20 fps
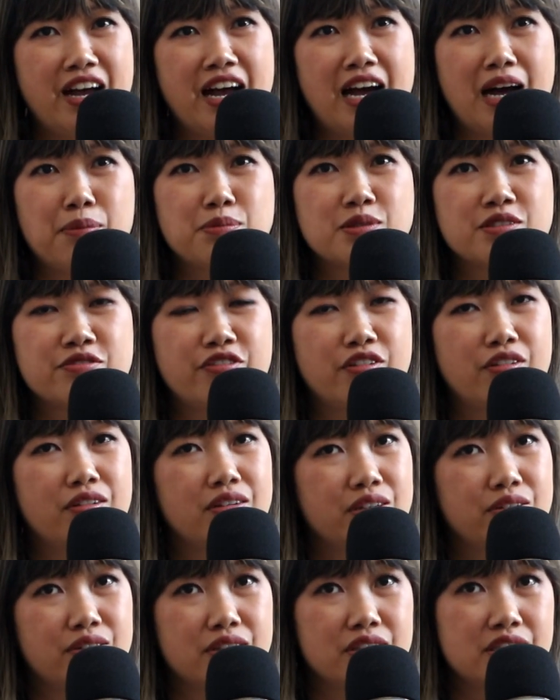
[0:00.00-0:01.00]
apps for
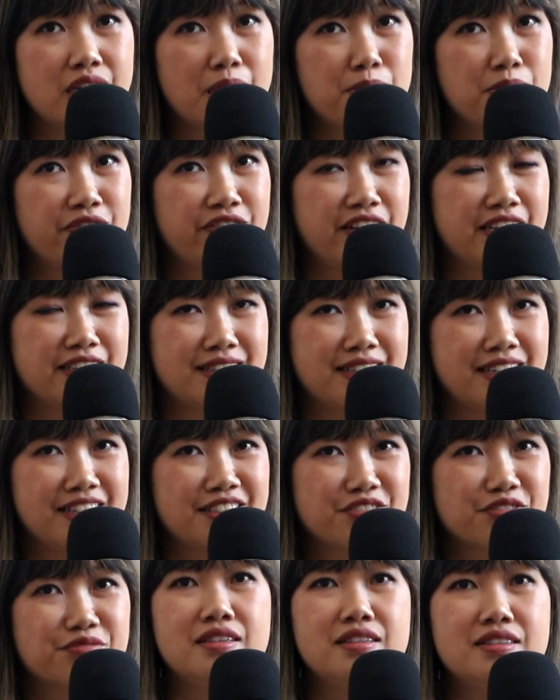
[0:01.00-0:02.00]
your Shopify
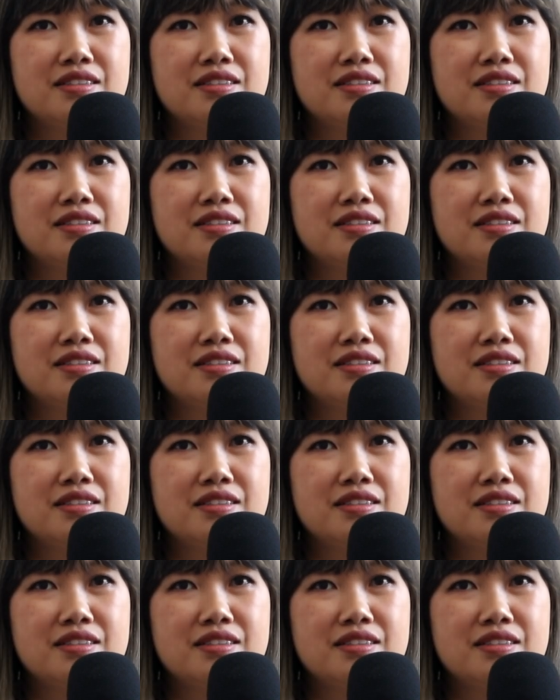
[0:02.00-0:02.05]
site.